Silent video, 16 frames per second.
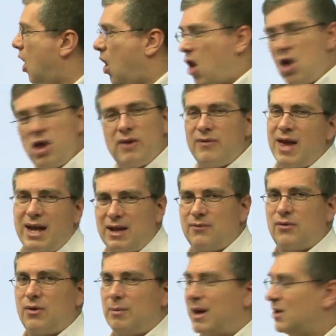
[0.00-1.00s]
All of that
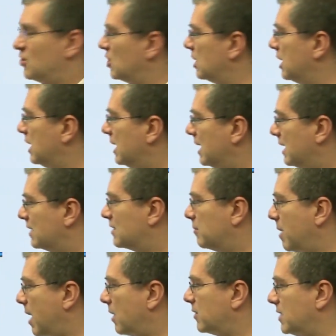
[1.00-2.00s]
information is
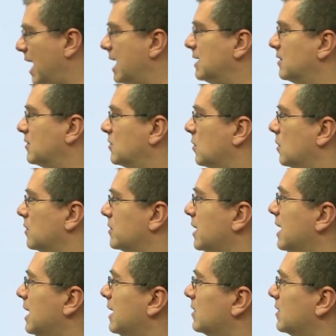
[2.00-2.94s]
about dinosaurs.